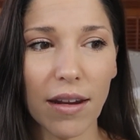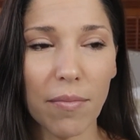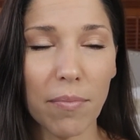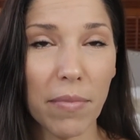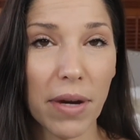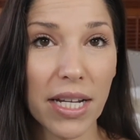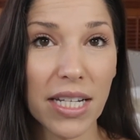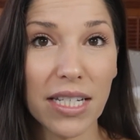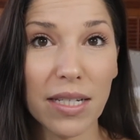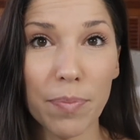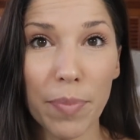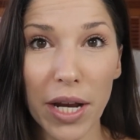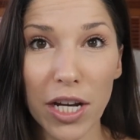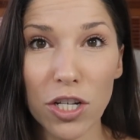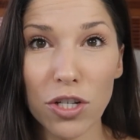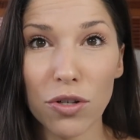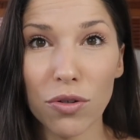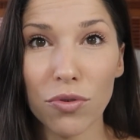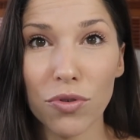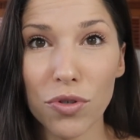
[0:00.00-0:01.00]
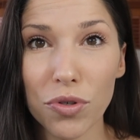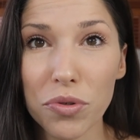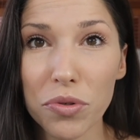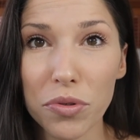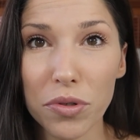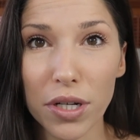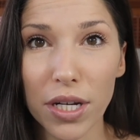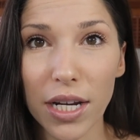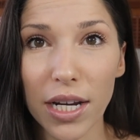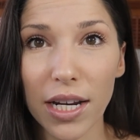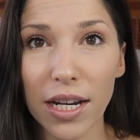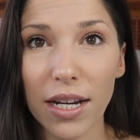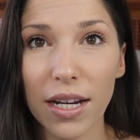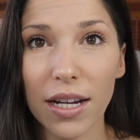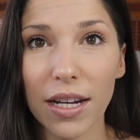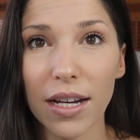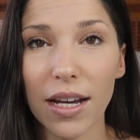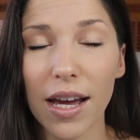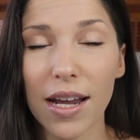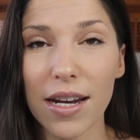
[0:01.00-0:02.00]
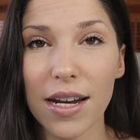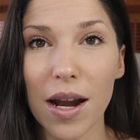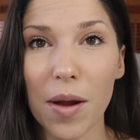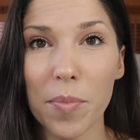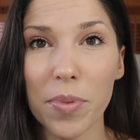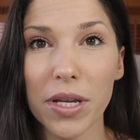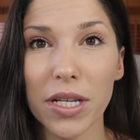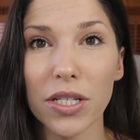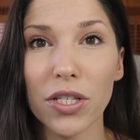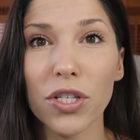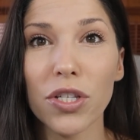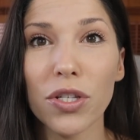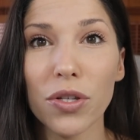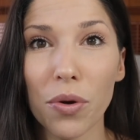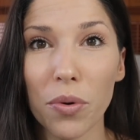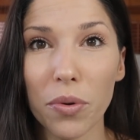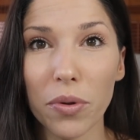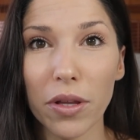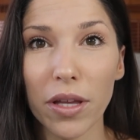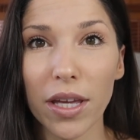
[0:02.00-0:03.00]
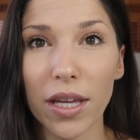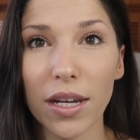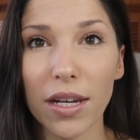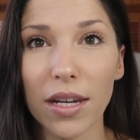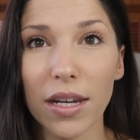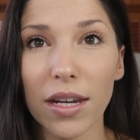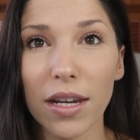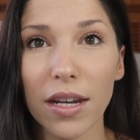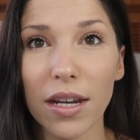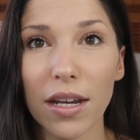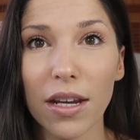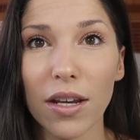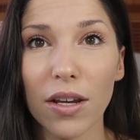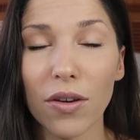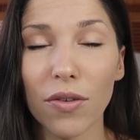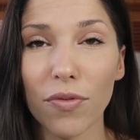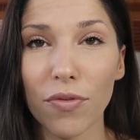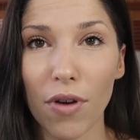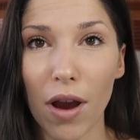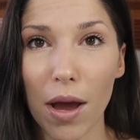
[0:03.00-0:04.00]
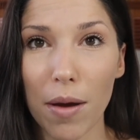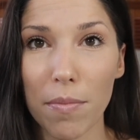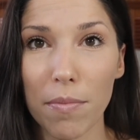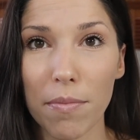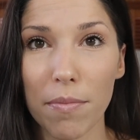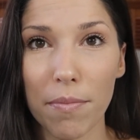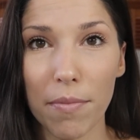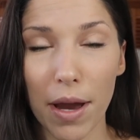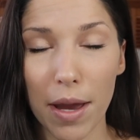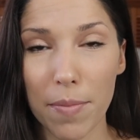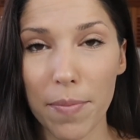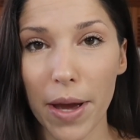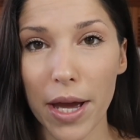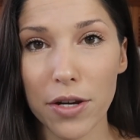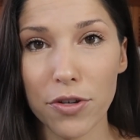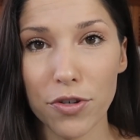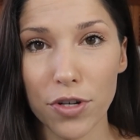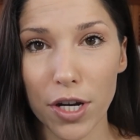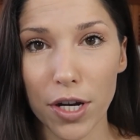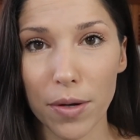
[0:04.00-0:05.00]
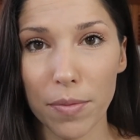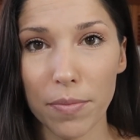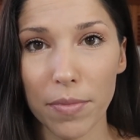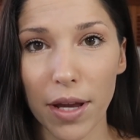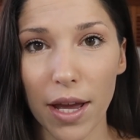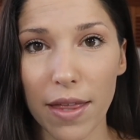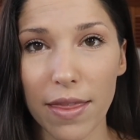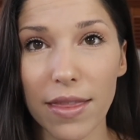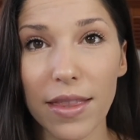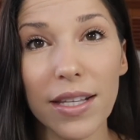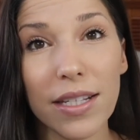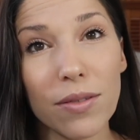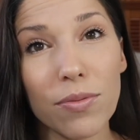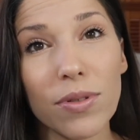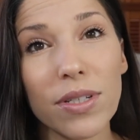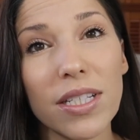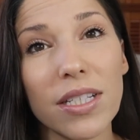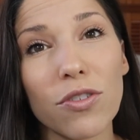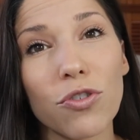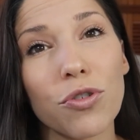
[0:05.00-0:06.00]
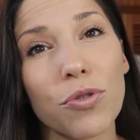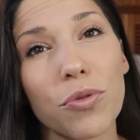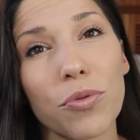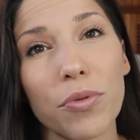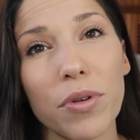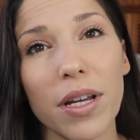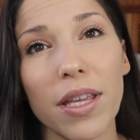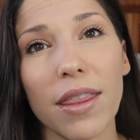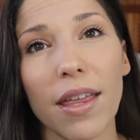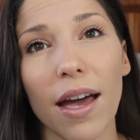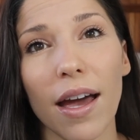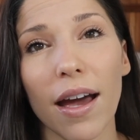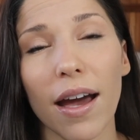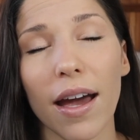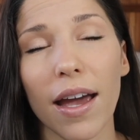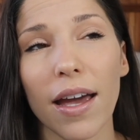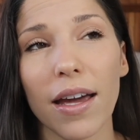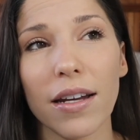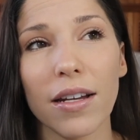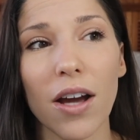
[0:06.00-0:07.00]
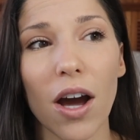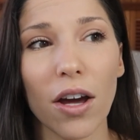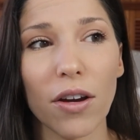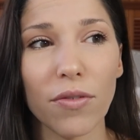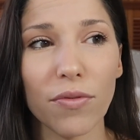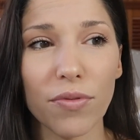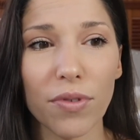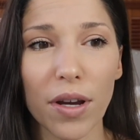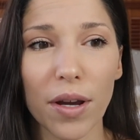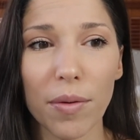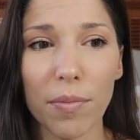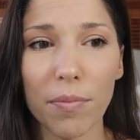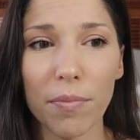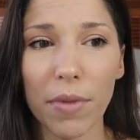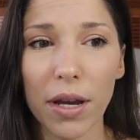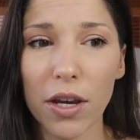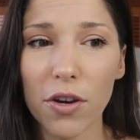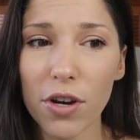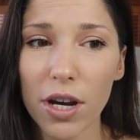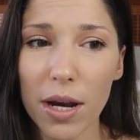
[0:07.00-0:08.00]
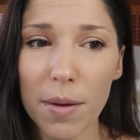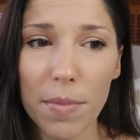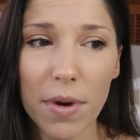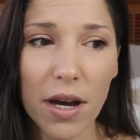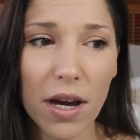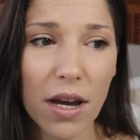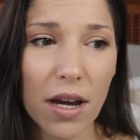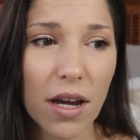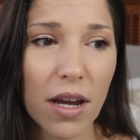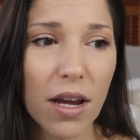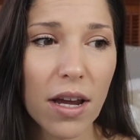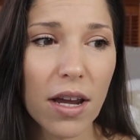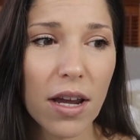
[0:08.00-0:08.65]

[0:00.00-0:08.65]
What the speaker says: my special jewelry ended up being stolen from my bedroom. And this was jewelry that I had gotten from my grandma,